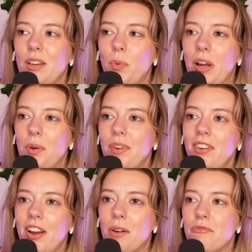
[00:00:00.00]
Wear what
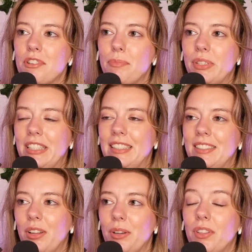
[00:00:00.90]
you're comfortable
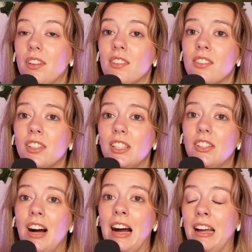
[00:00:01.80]
in. Although that does look a
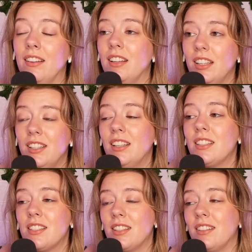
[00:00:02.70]
little hot.
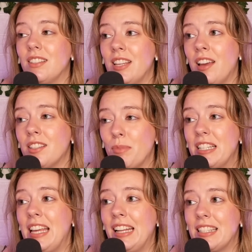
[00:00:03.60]
Some
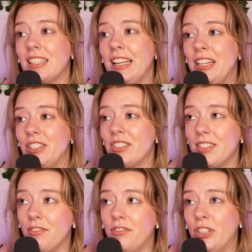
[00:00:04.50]
intense layers
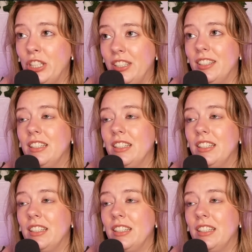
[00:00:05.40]
and fur.